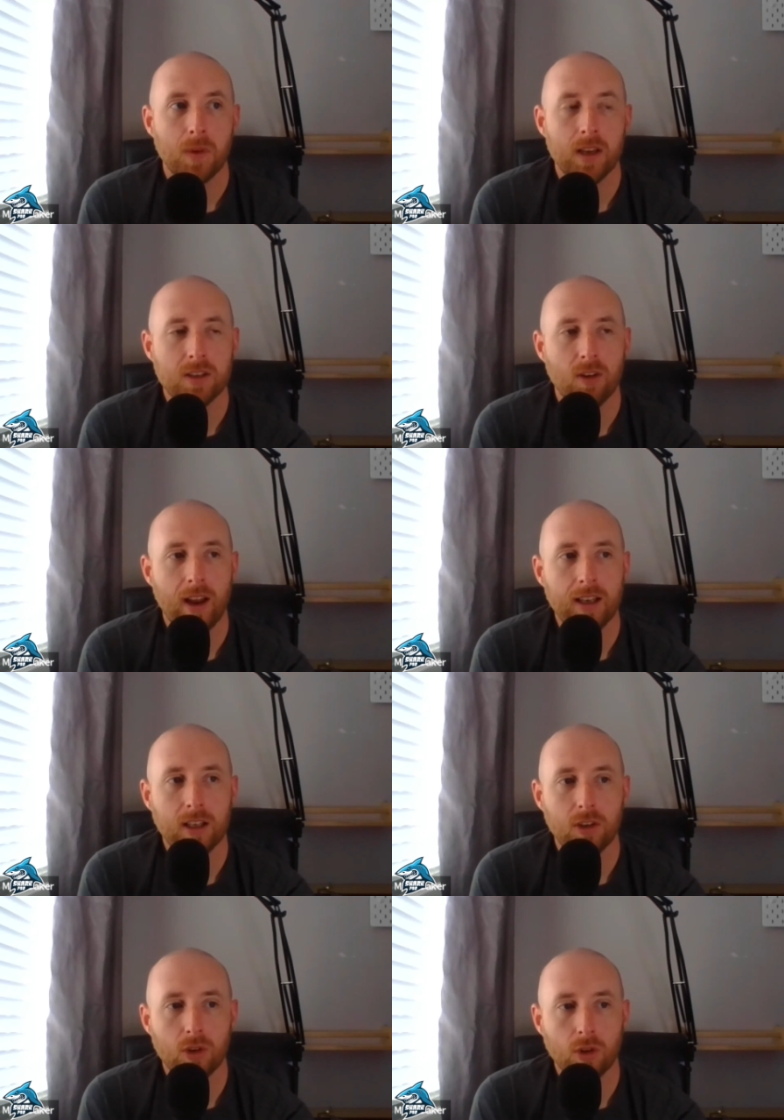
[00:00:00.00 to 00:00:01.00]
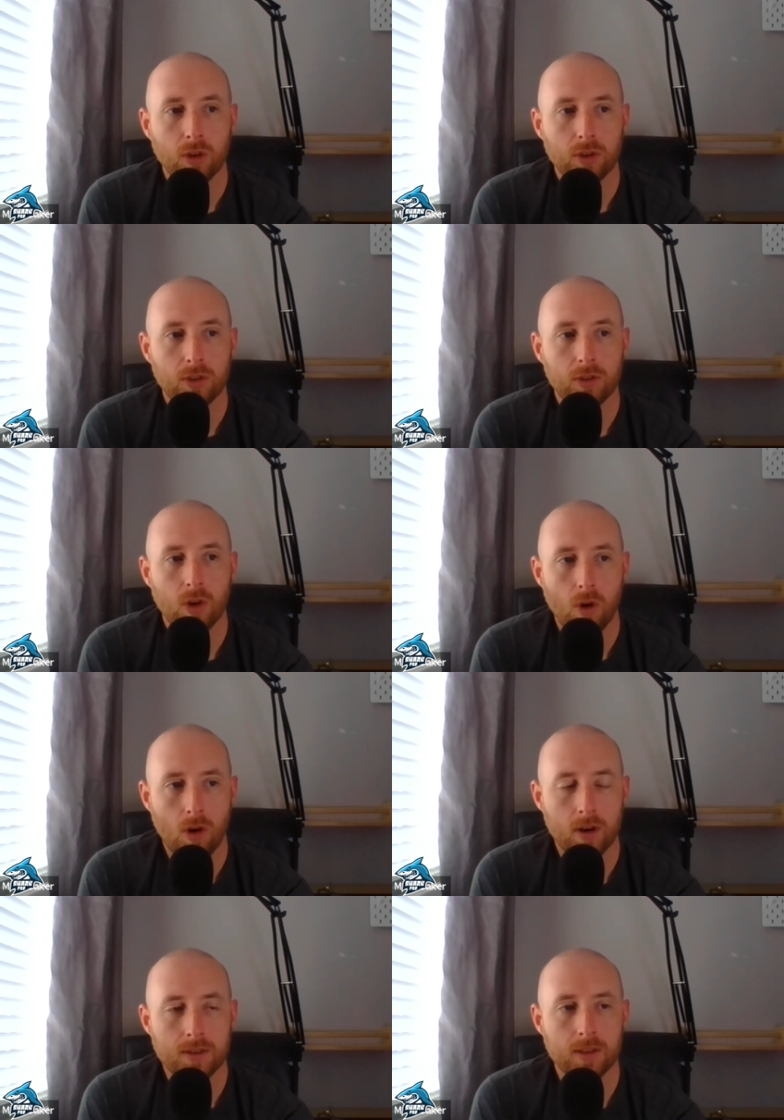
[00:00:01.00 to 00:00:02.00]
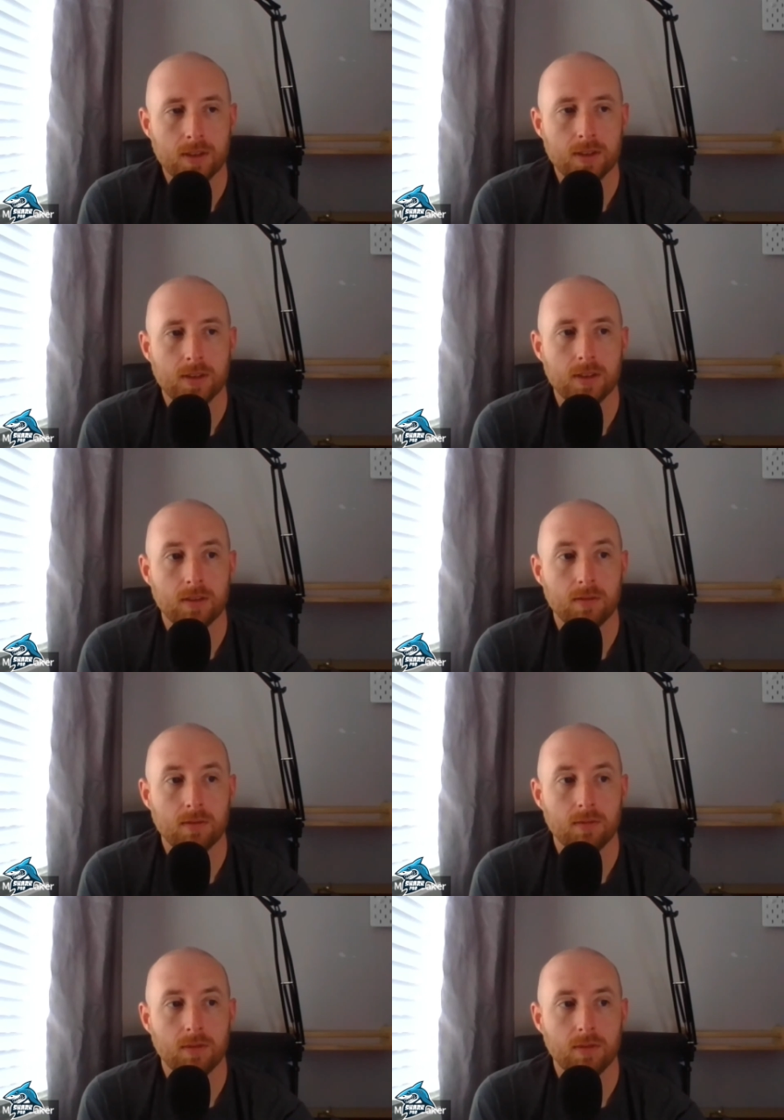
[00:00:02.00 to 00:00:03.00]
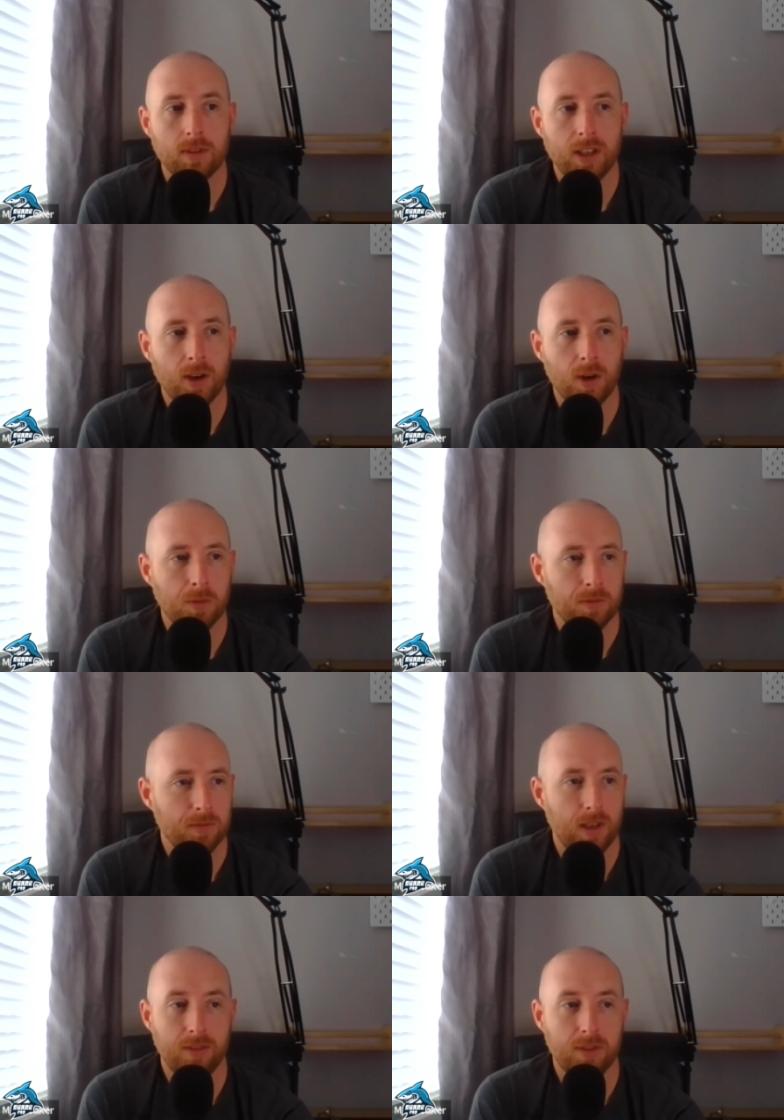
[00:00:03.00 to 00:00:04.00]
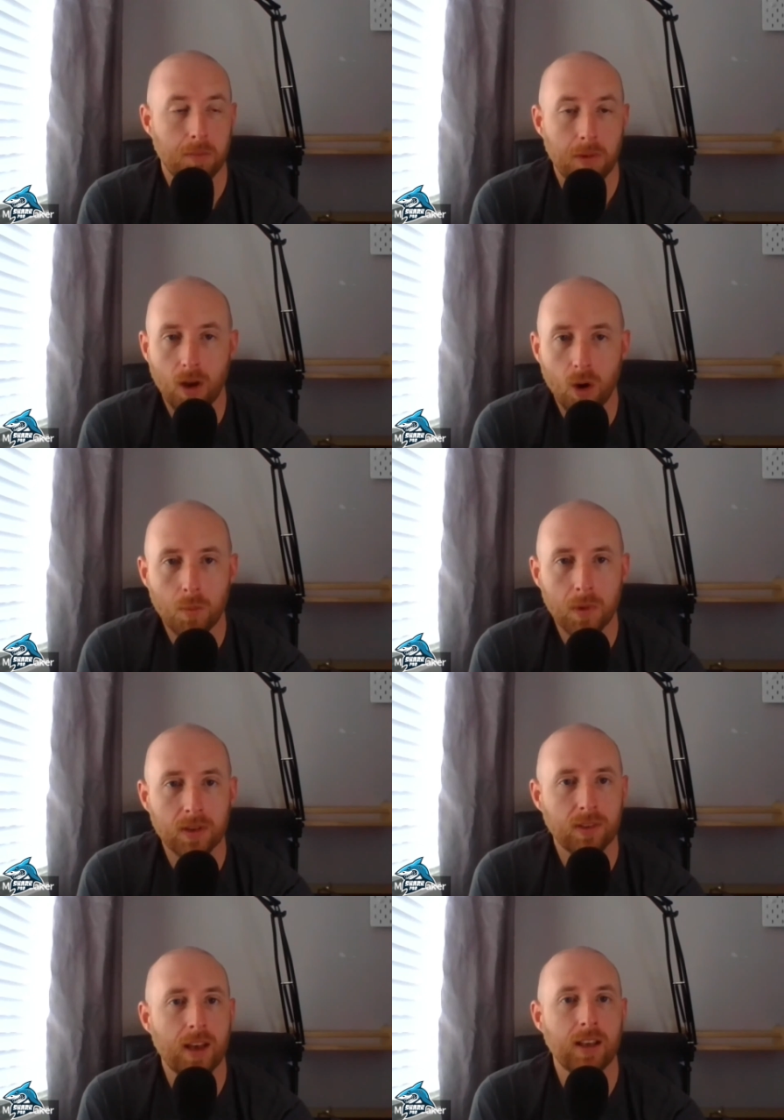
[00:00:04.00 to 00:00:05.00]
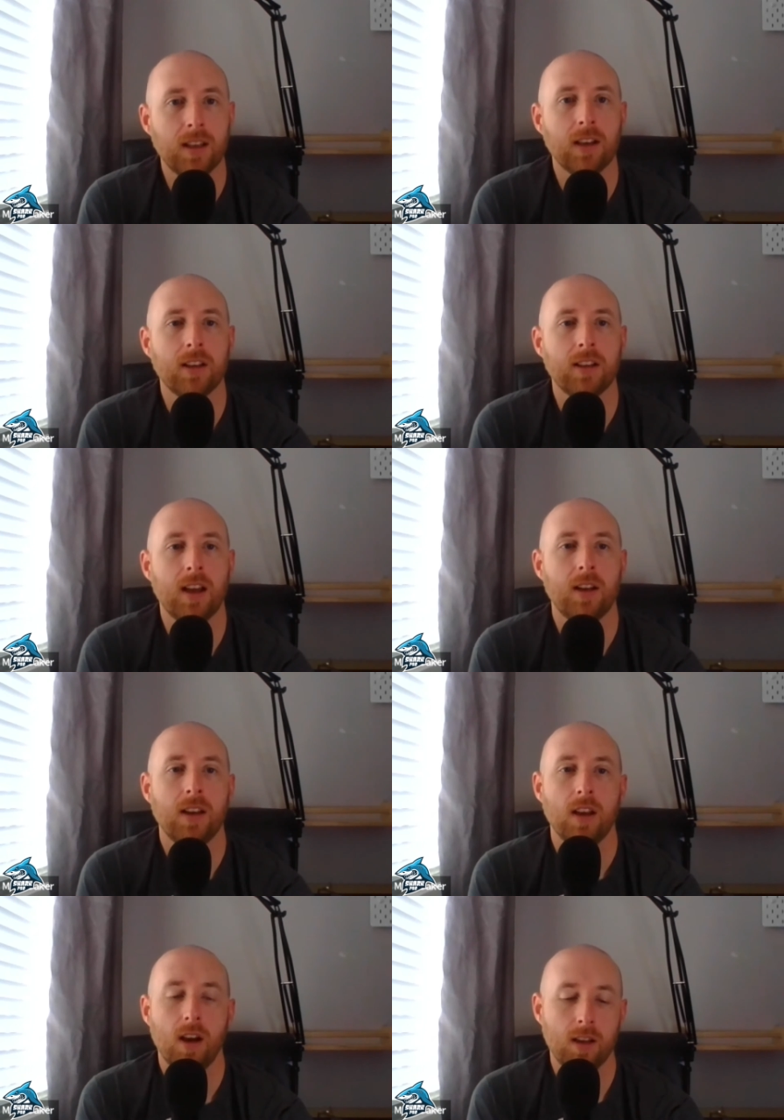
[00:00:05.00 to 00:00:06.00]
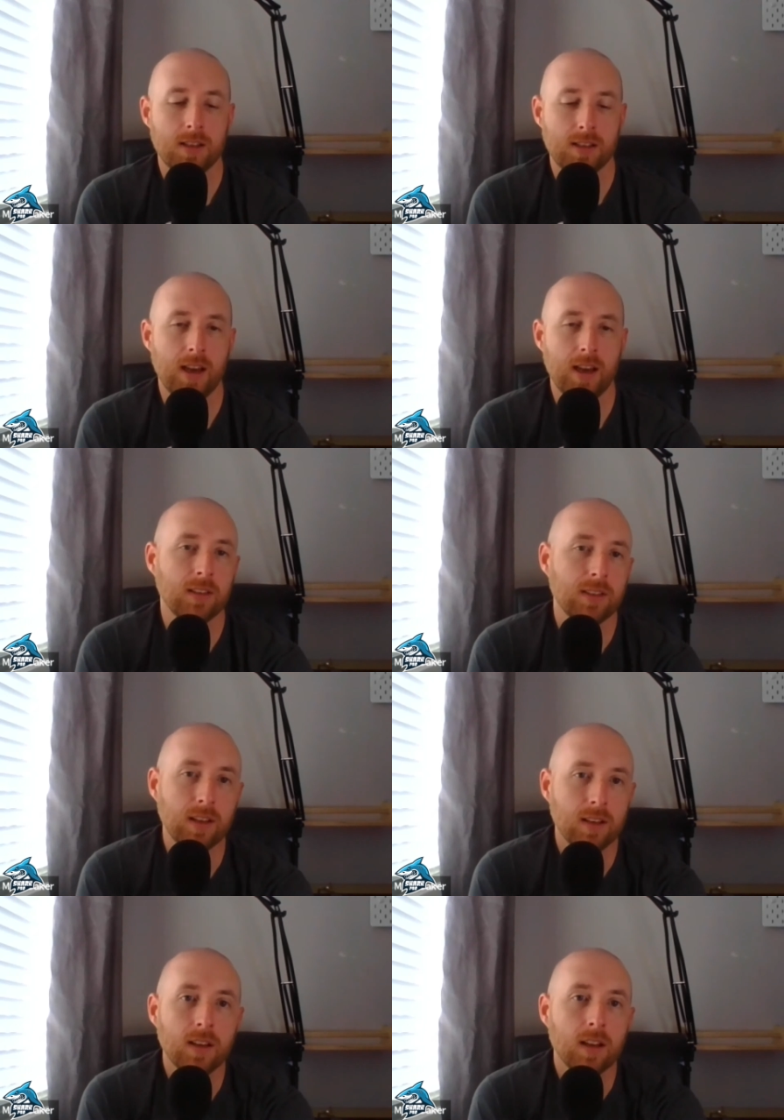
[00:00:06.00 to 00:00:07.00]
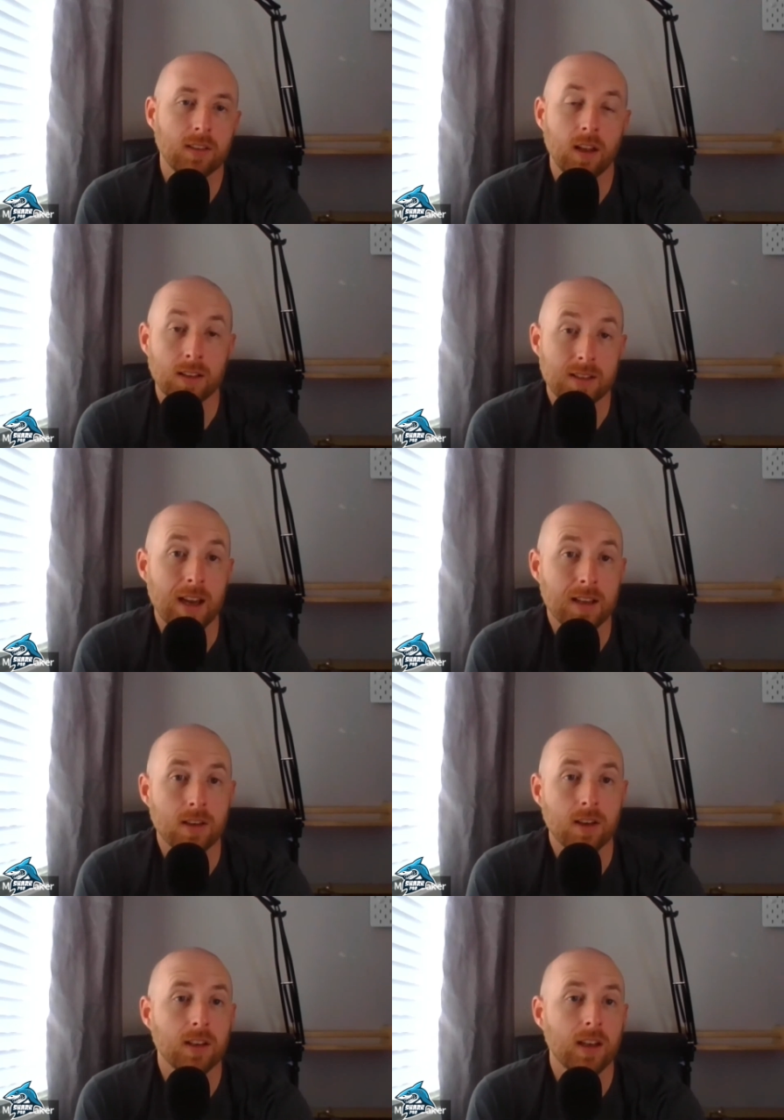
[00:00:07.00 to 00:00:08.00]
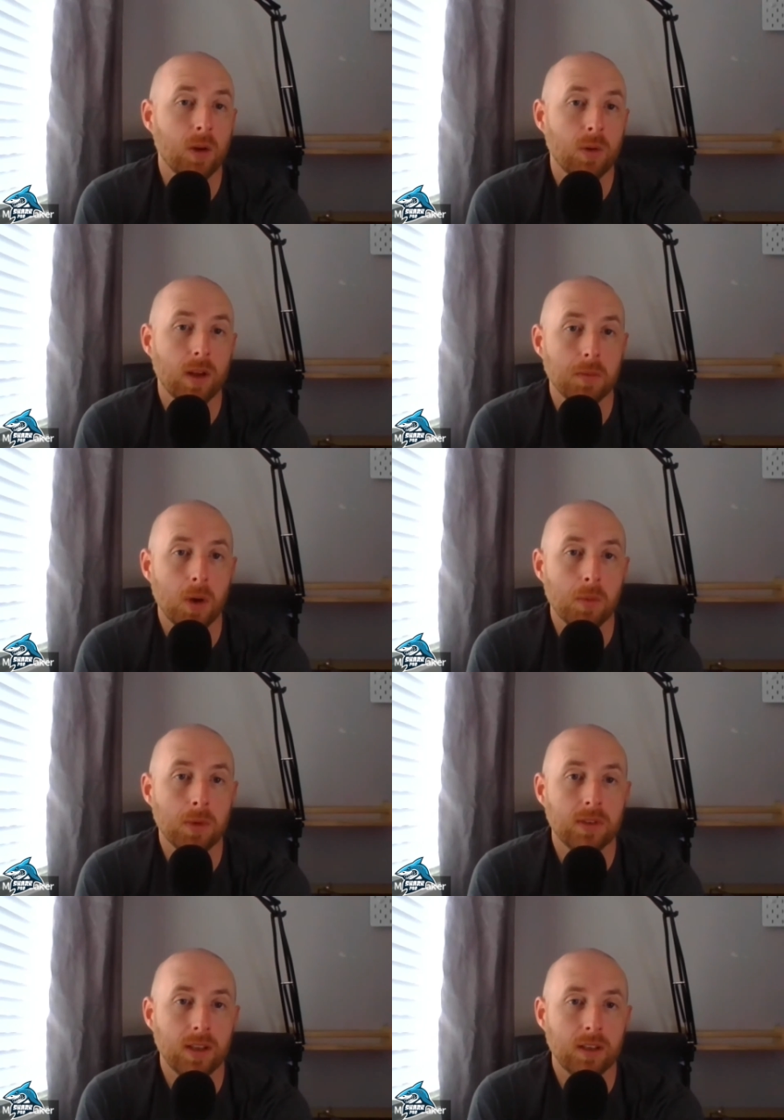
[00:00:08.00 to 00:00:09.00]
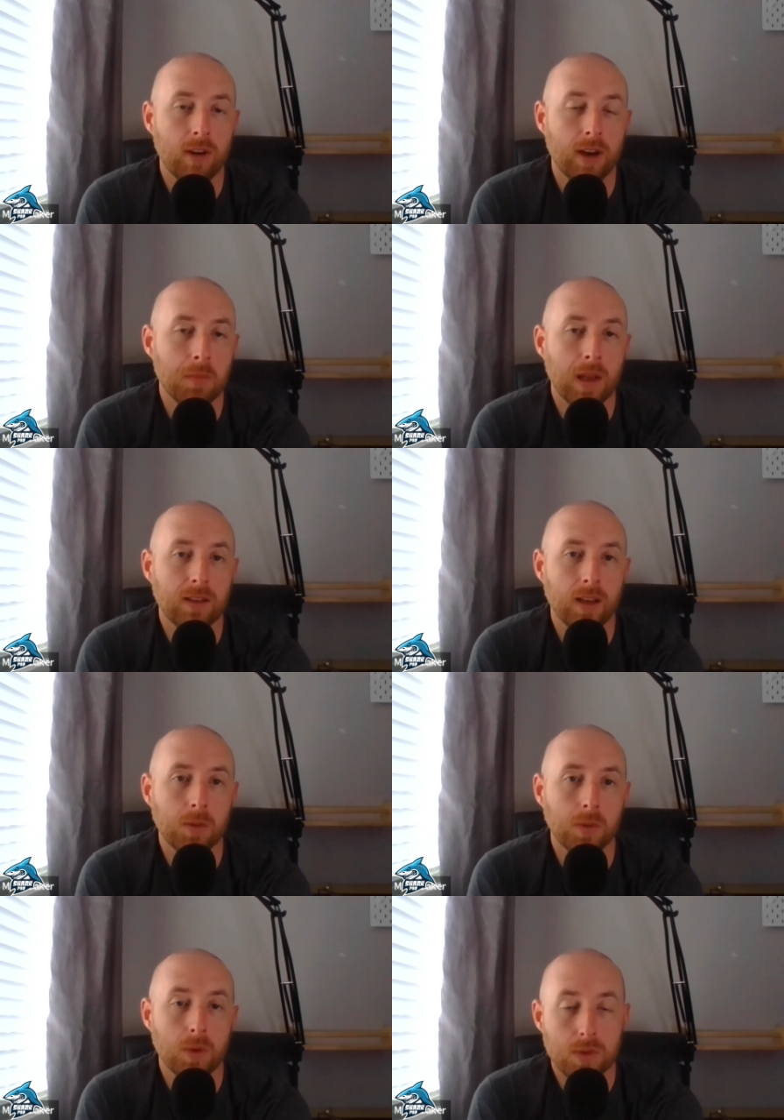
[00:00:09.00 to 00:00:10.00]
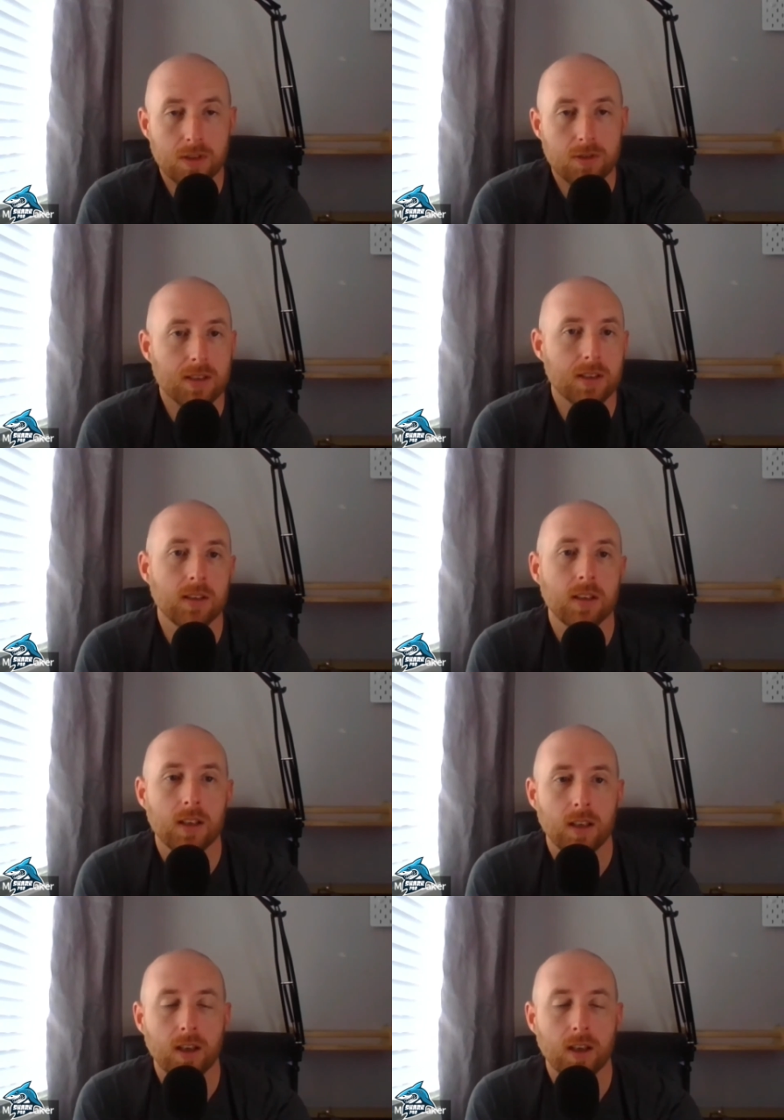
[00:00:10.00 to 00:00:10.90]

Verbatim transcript: is there any good courses, you know, diplomas, anything like that on the sales uh, on the sales side now at the moment that you'd recommend to anyone who's interested in